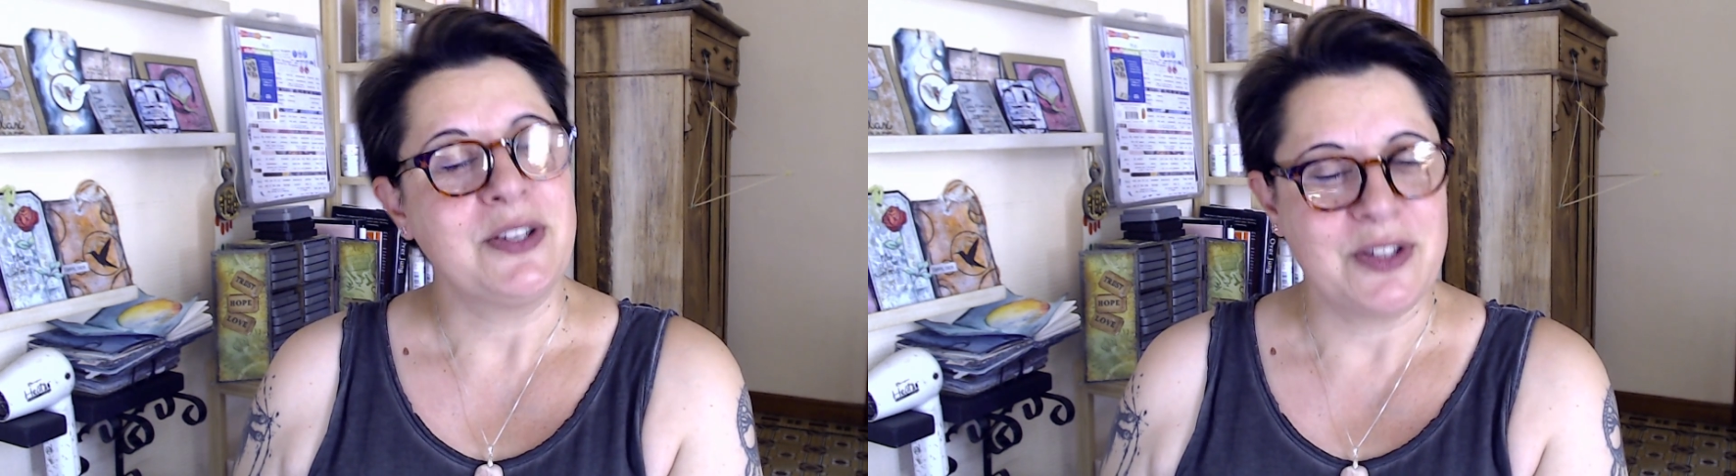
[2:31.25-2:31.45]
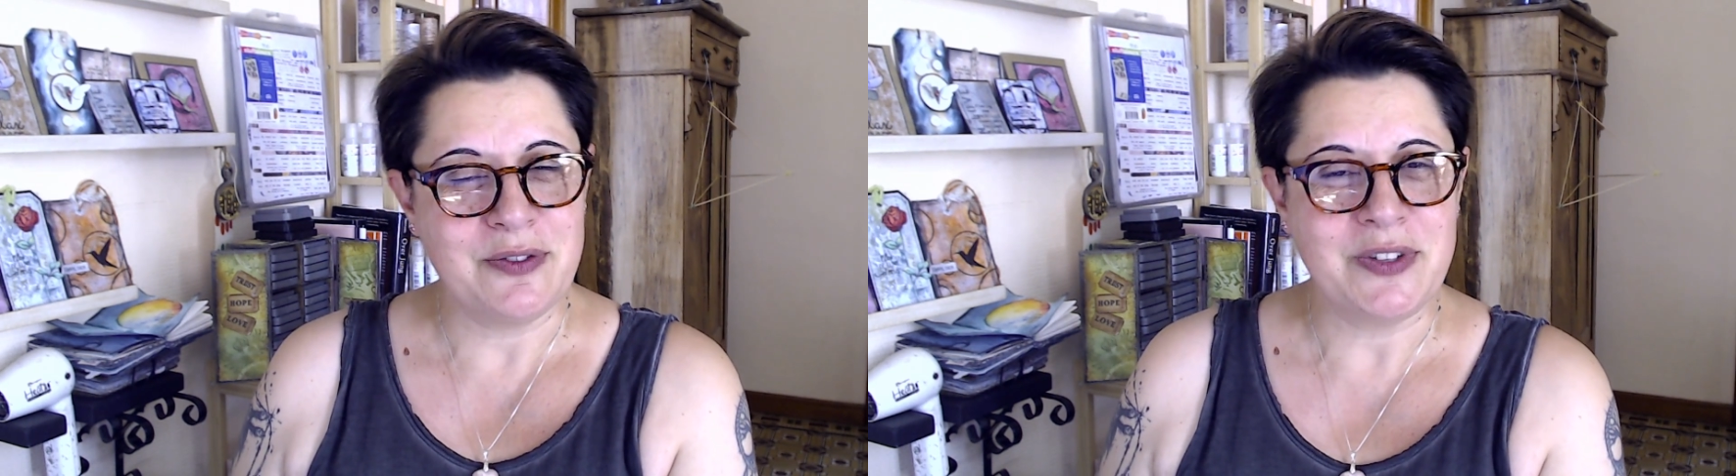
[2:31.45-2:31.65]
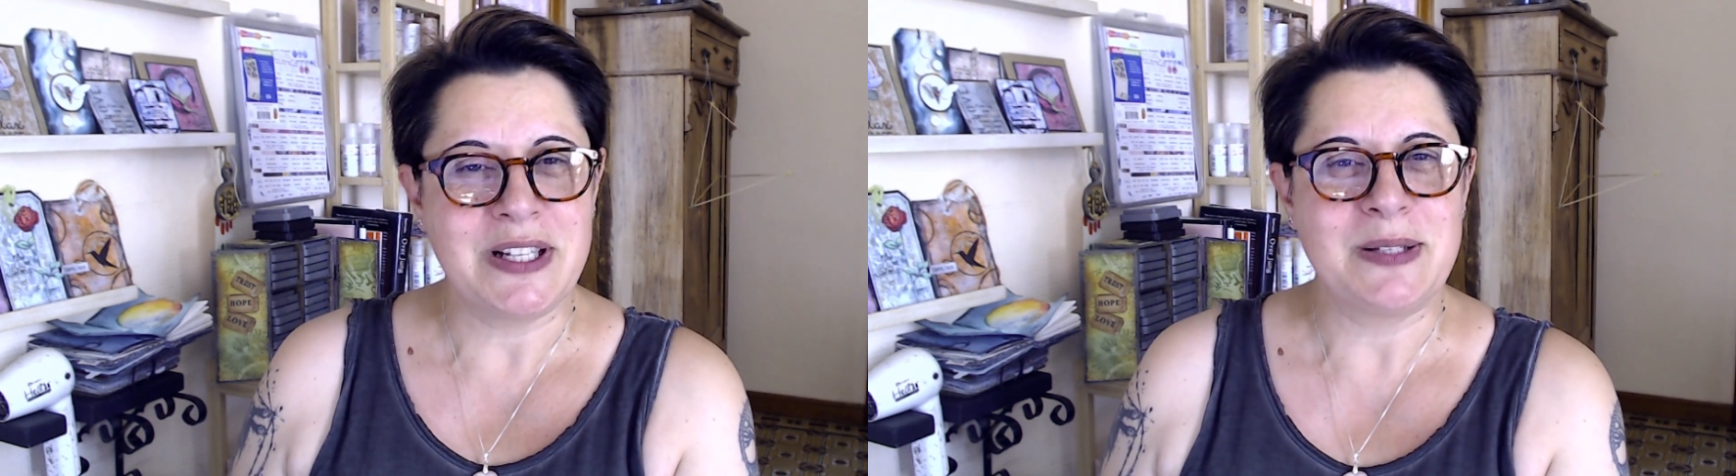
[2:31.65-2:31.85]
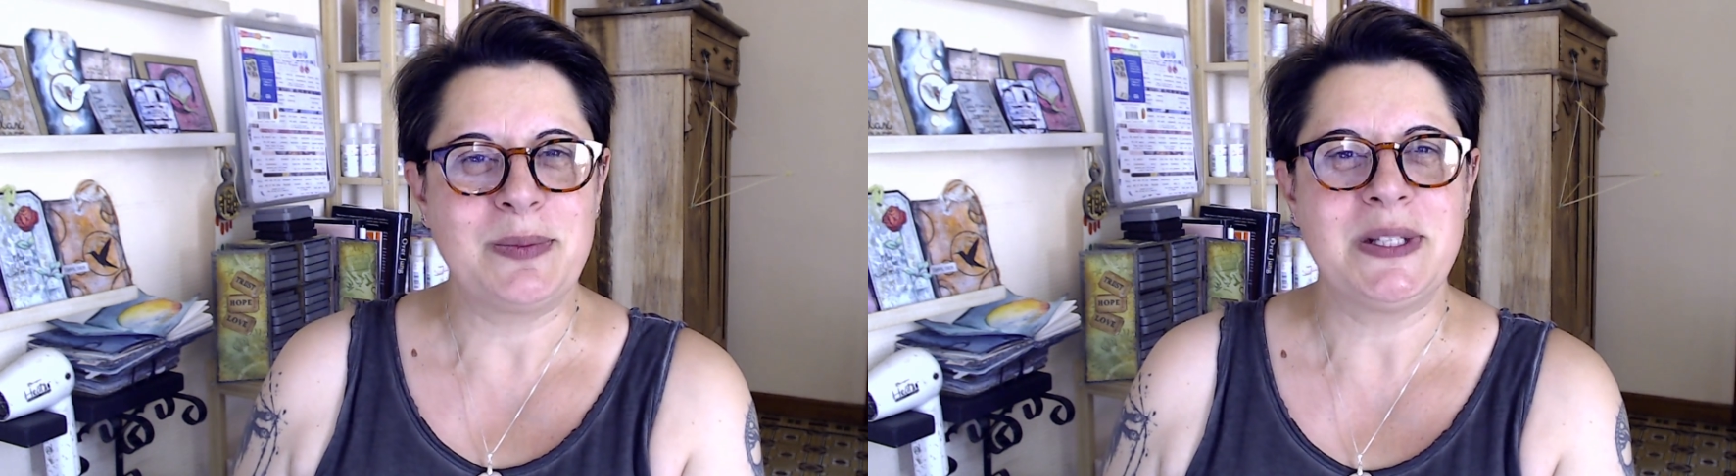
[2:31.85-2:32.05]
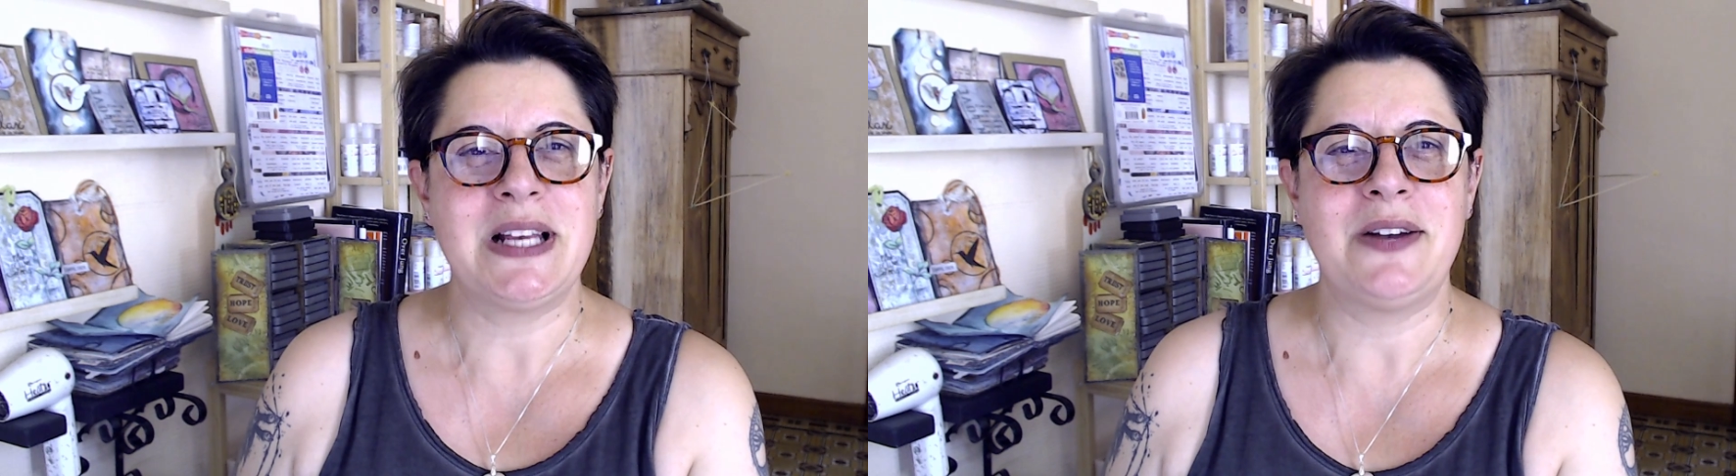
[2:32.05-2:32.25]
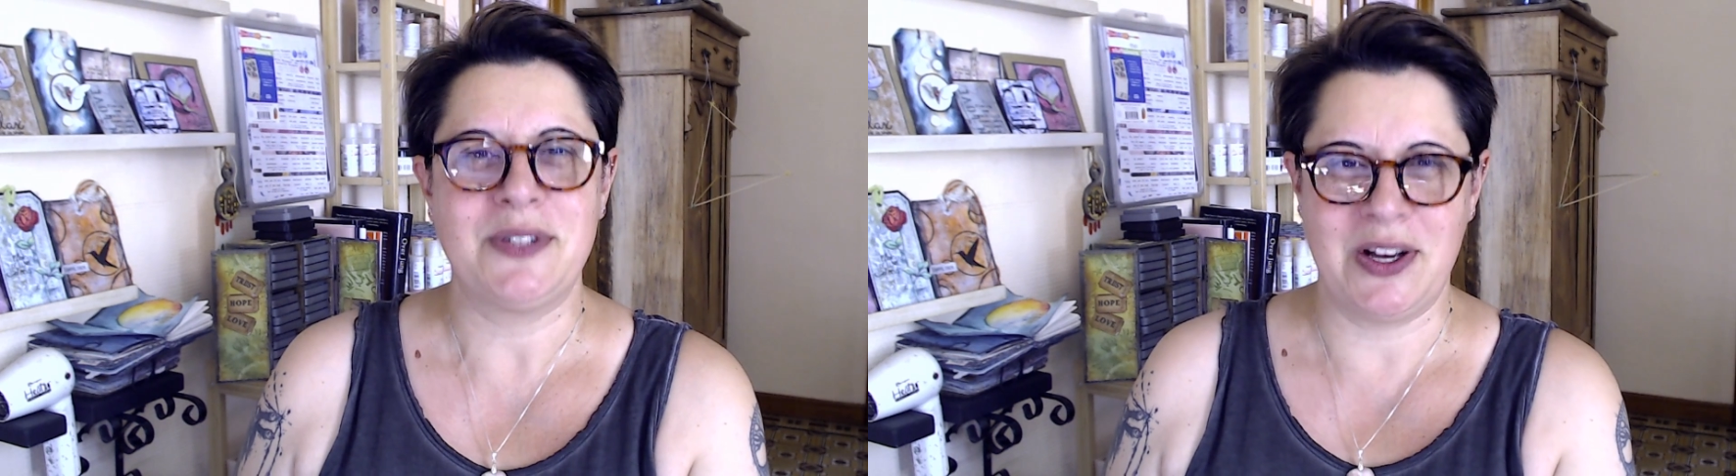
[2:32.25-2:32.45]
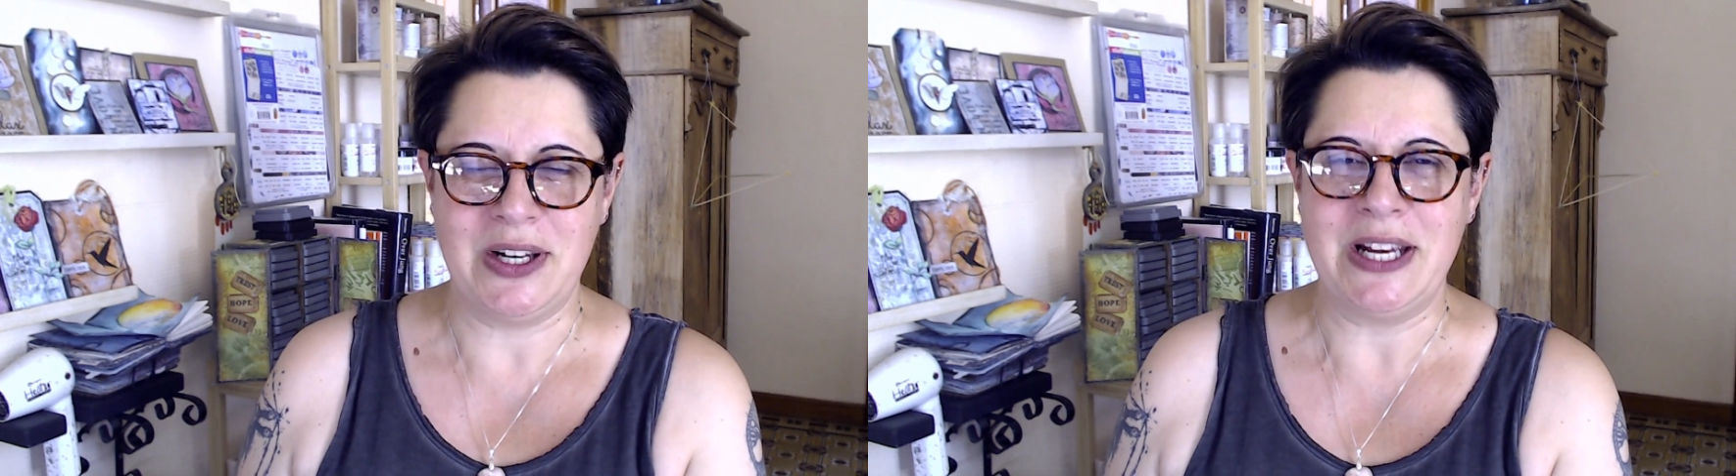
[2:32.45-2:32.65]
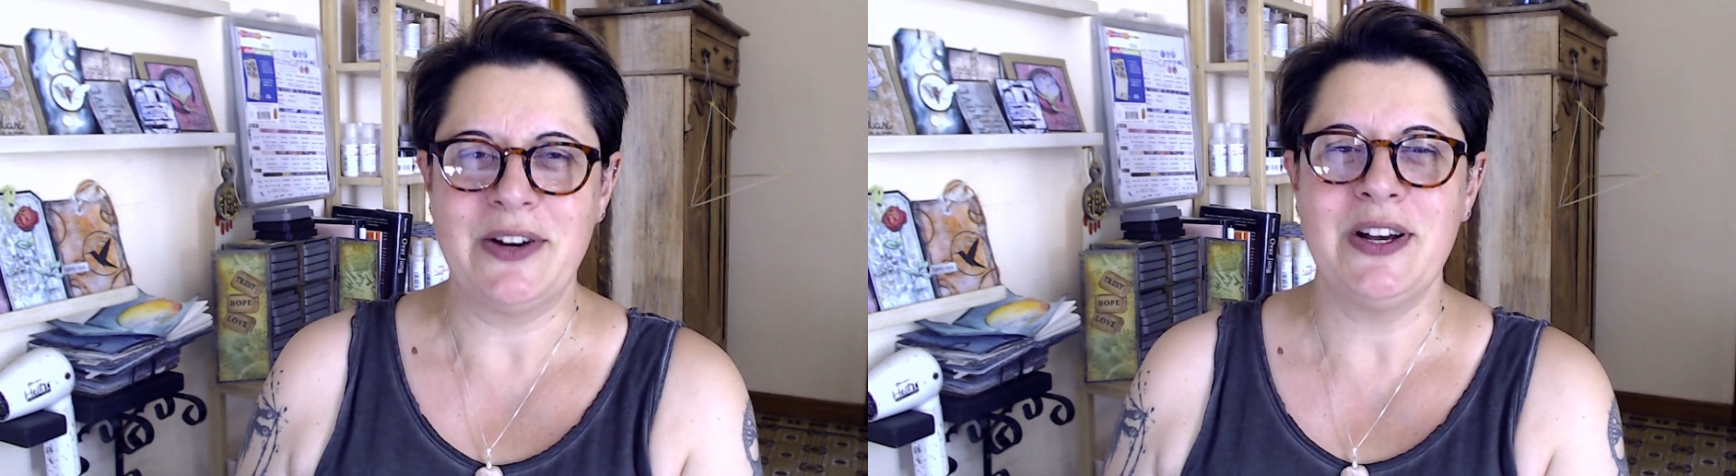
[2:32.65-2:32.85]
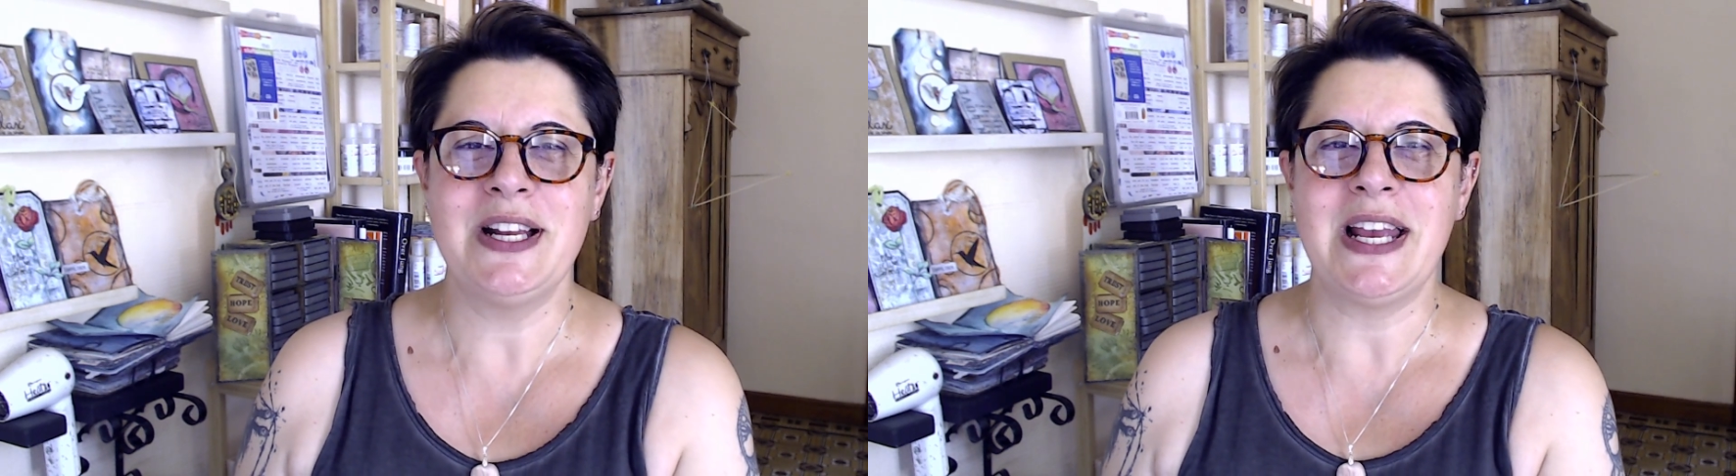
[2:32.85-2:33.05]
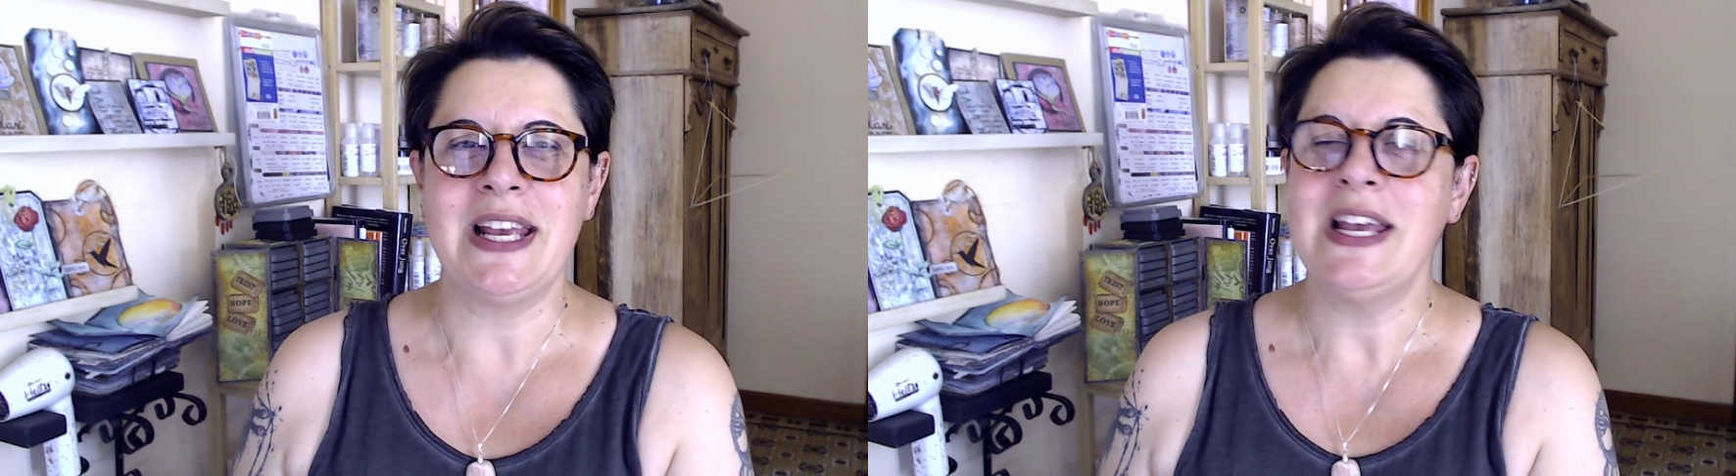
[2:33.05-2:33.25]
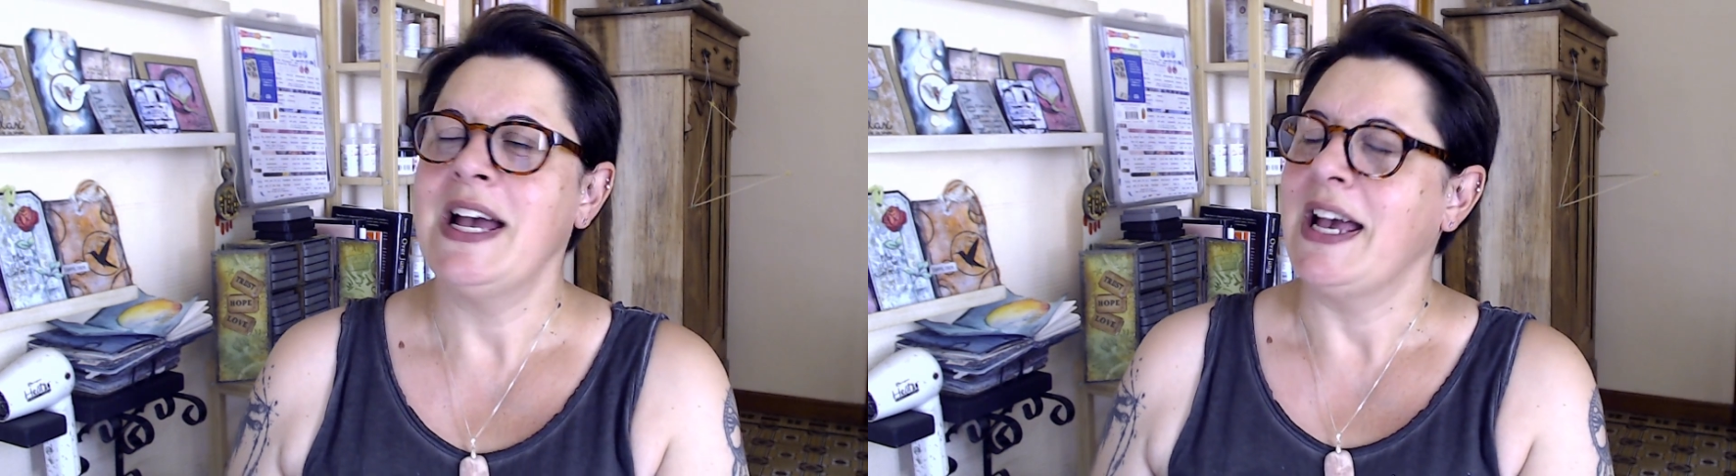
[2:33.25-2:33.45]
Don't forget to put down a layer a day